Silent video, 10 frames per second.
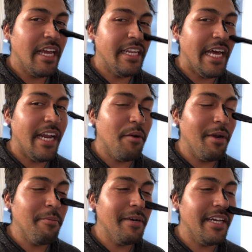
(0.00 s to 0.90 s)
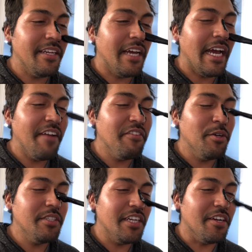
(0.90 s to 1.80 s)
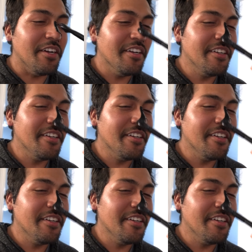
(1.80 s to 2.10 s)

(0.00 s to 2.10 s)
And not around my, I have nose hair.